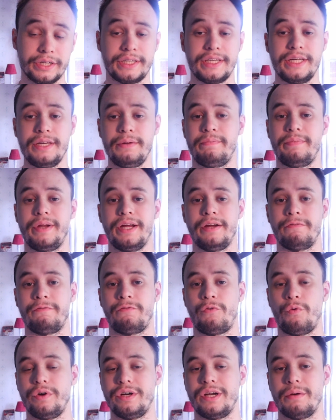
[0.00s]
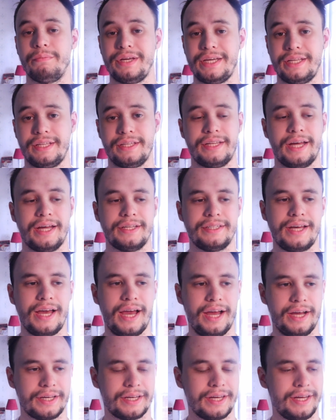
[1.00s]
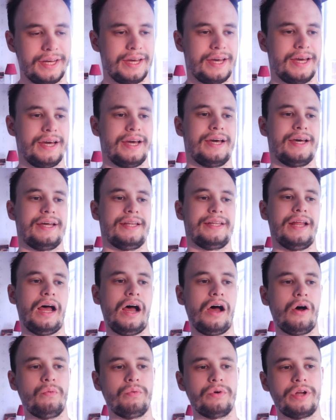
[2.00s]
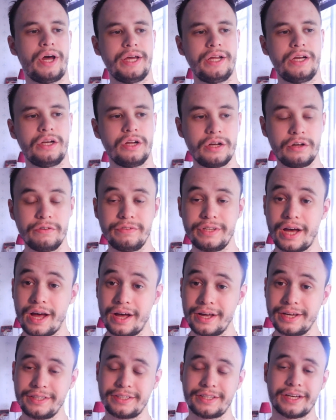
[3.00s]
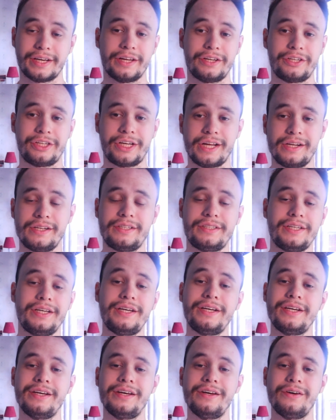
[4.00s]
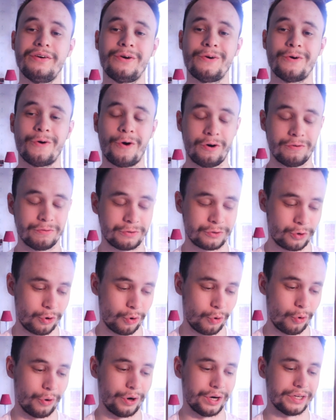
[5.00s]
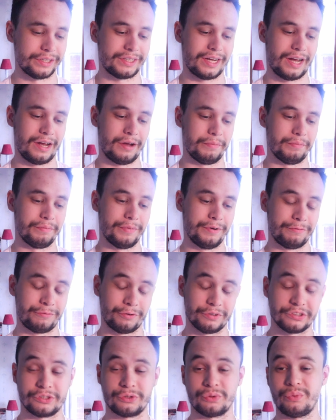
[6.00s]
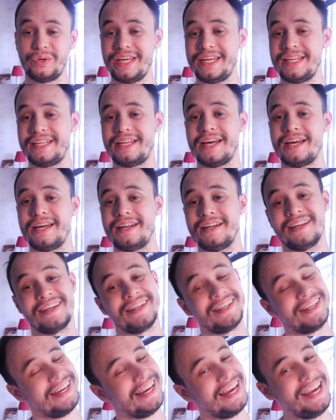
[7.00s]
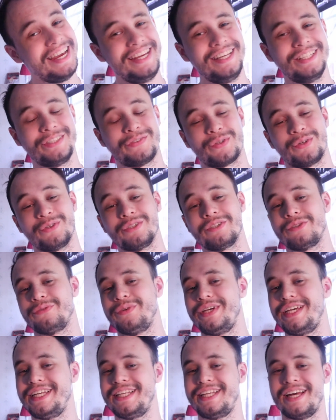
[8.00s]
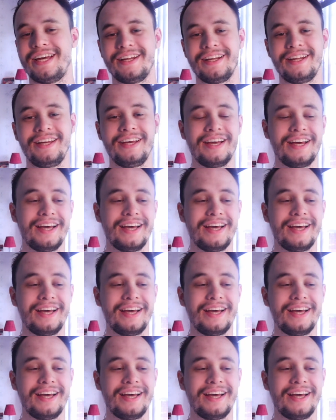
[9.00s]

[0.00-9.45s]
key player for them in the attack. Now, would I love Isak at Chelsea? Of course. I'm from Sweden. He's from Sweden.